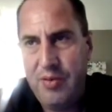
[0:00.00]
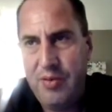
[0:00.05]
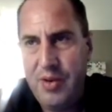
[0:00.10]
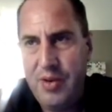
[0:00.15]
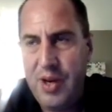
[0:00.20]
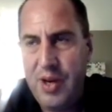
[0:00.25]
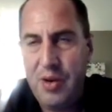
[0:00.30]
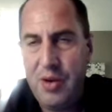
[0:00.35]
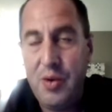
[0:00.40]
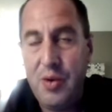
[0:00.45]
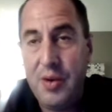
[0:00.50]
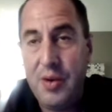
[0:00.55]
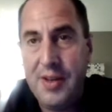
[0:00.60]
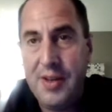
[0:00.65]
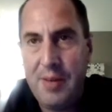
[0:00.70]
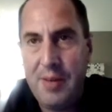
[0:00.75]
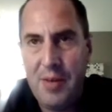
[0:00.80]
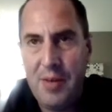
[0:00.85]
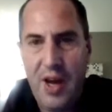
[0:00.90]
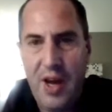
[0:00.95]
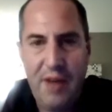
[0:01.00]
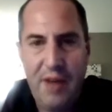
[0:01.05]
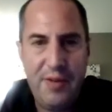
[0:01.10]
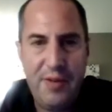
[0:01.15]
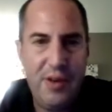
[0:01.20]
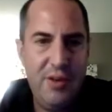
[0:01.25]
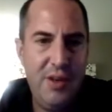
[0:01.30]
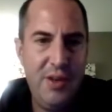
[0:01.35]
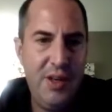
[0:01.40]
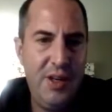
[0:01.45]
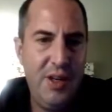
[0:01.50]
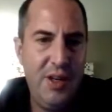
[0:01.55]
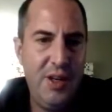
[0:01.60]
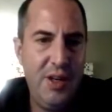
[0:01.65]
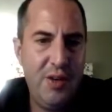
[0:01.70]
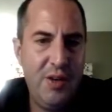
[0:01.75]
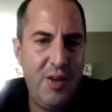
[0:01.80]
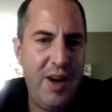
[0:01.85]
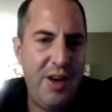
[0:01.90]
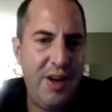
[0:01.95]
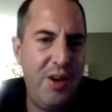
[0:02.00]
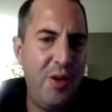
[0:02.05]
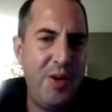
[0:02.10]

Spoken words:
you accept an offer, right?